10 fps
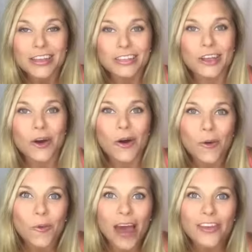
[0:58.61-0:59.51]
So,
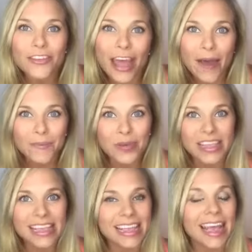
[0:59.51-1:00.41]
whether that
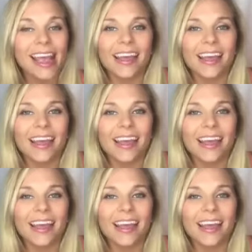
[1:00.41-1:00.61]
be